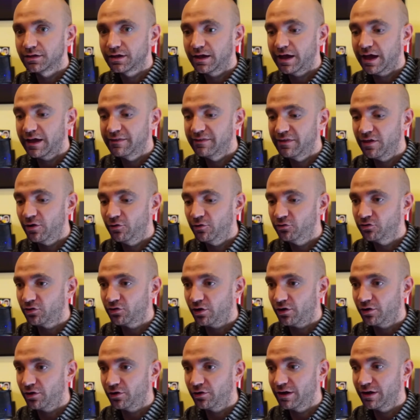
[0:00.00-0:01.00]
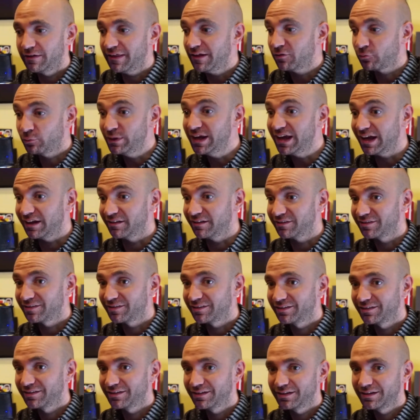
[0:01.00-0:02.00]
And that's weekends.
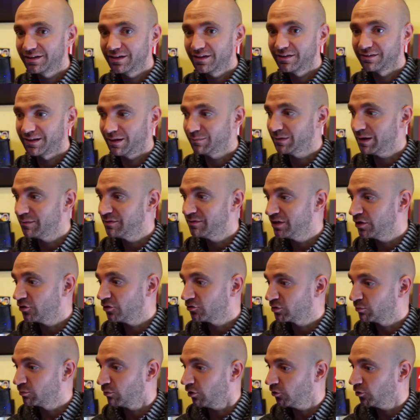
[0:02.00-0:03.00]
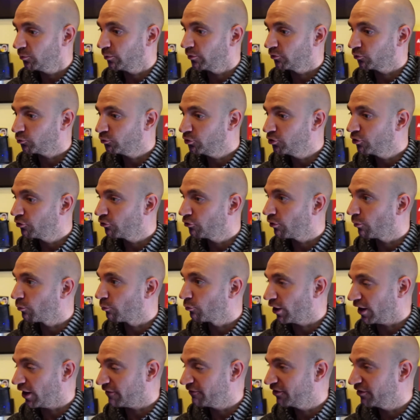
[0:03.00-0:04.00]
Sometimes he goes to multiple ones where you go to a
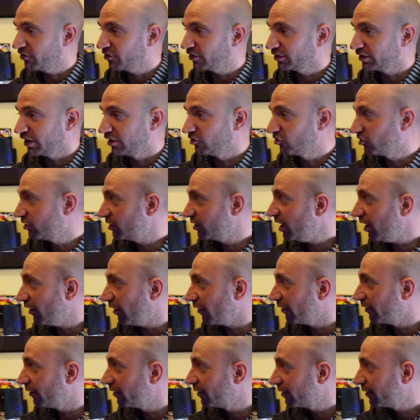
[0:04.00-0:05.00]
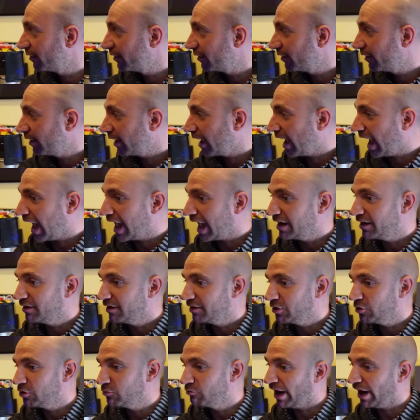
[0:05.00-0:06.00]
breakfast, lunch, and dinner. And
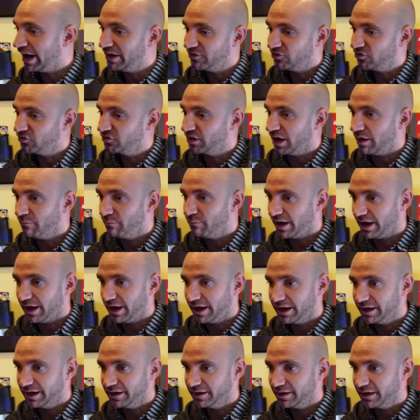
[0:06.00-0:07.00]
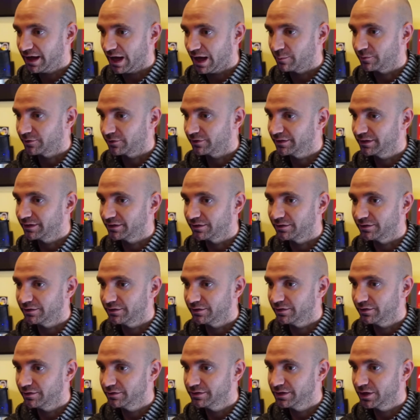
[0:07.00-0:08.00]
you might just stop by Capitol
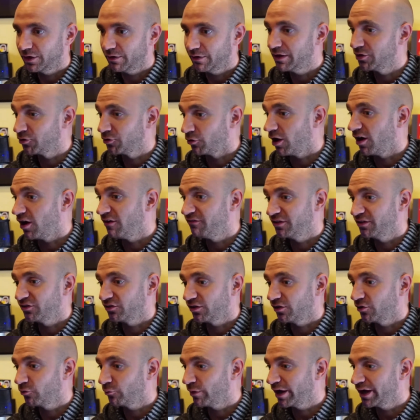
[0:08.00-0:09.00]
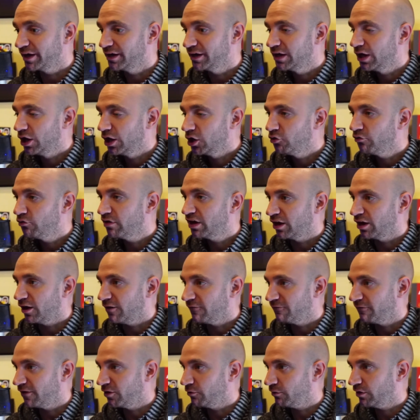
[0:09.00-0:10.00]
Hill, in your office on the way. You
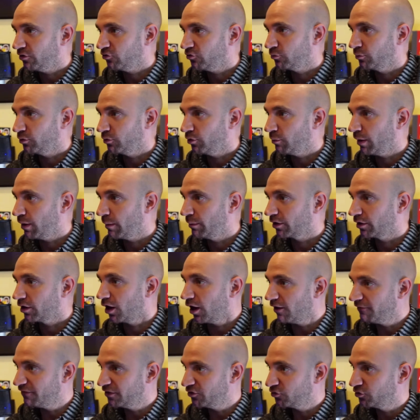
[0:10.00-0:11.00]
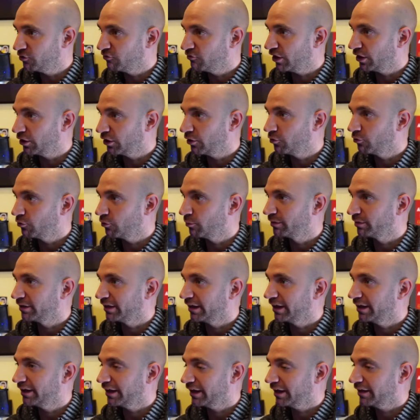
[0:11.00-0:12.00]
cannot fundraise from your public office. You've got to go to a
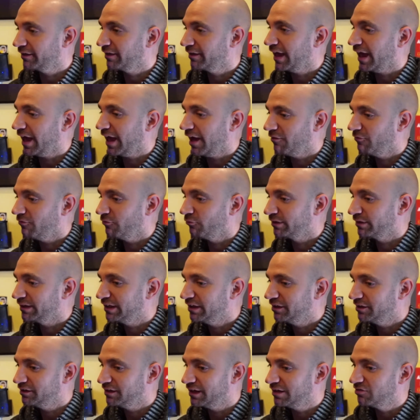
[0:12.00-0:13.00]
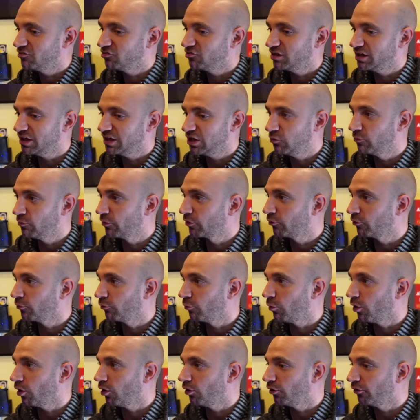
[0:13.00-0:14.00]
place, like they have really dingy cubicle
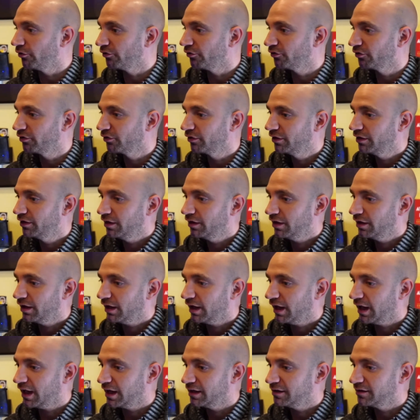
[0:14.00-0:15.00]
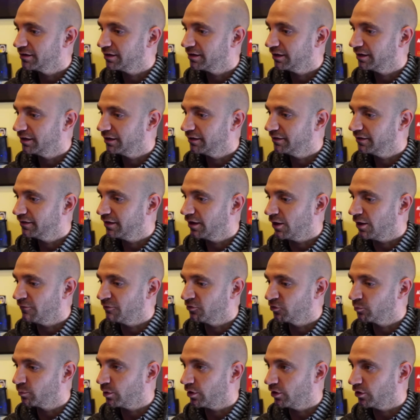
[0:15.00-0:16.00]
walls and
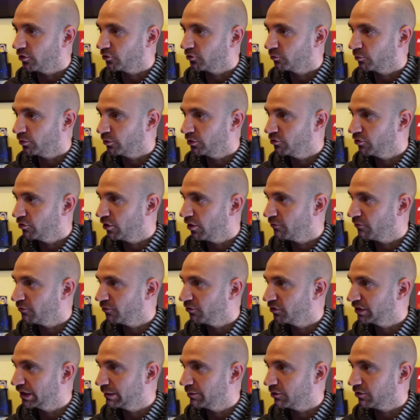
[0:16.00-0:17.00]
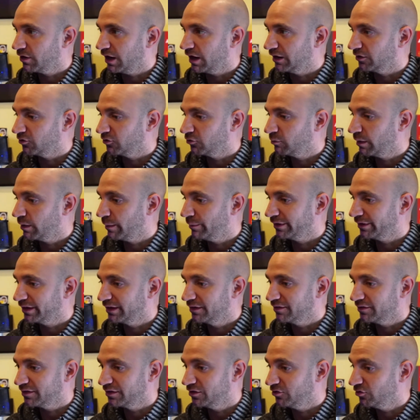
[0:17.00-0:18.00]
office parks where you go for the Democrats or
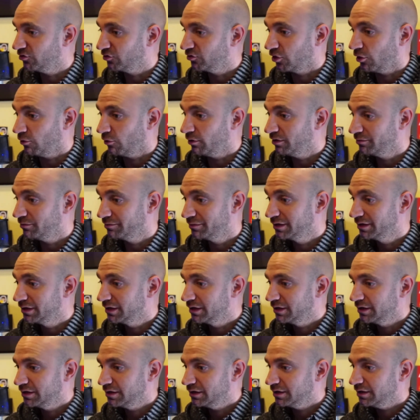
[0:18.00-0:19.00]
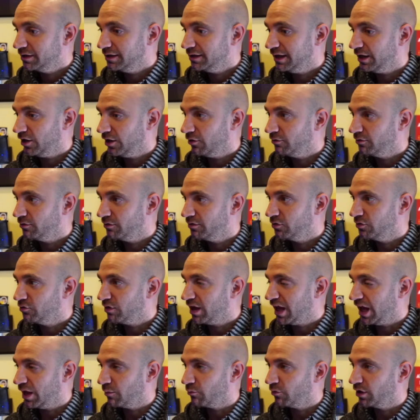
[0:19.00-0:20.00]
Republicans and you just go and you
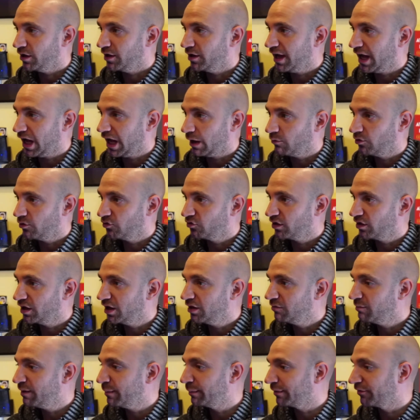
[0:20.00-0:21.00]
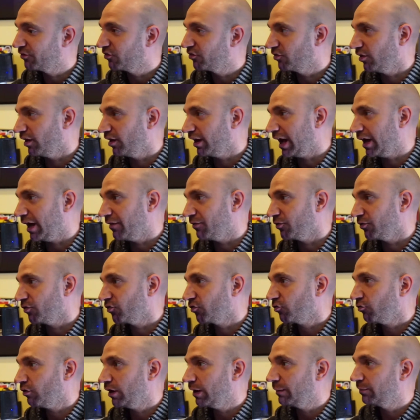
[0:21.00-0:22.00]
can't bring cameras in. People have snuck out their
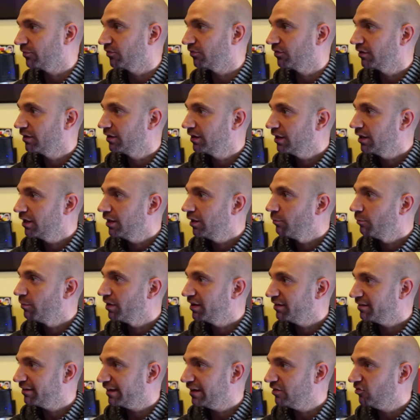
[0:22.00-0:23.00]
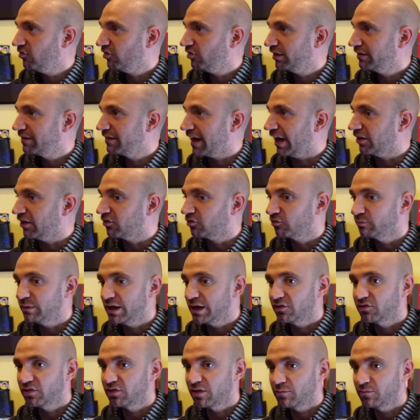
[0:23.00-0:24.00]
scripts. But essentially, that's what
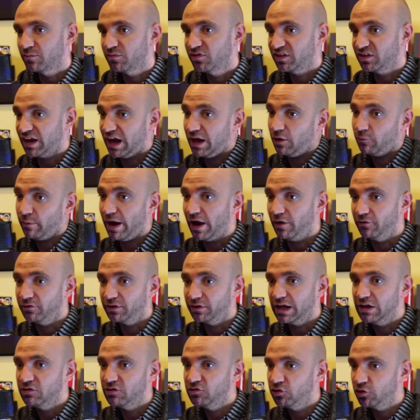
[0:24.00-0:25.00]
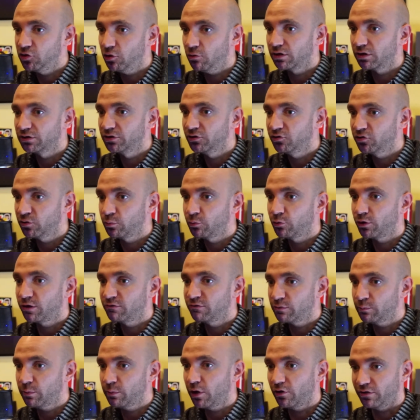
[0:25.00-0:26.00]
makes them stay around, is you don't want to lose support of
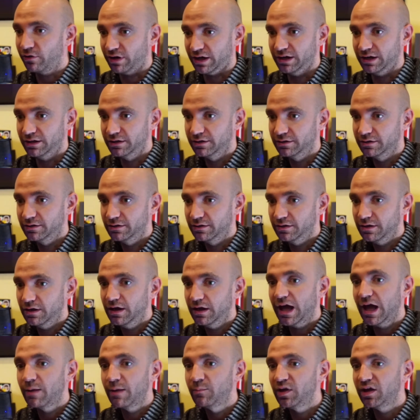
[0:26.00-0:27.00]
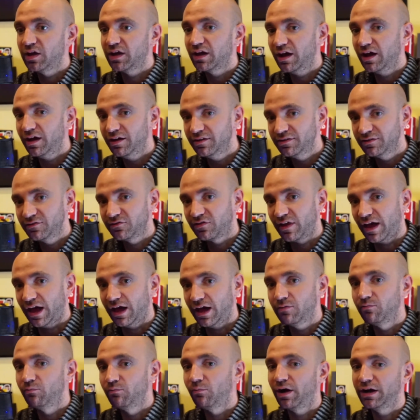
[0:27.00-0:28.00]
your party. And because of
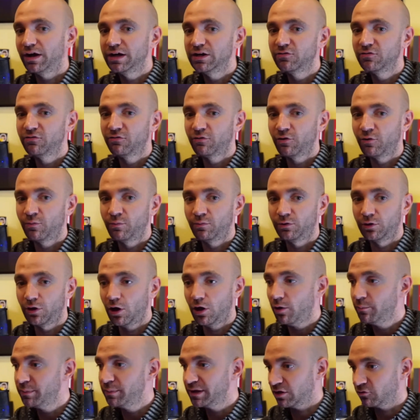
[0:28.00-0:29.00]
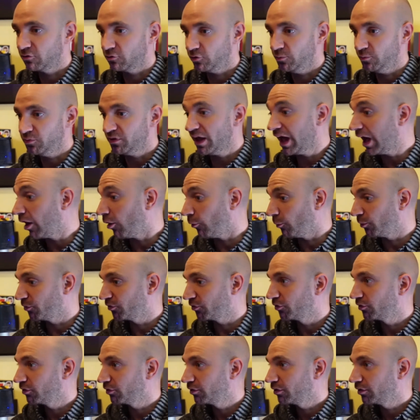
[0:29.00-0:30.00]
that, money from lobbying groups helps.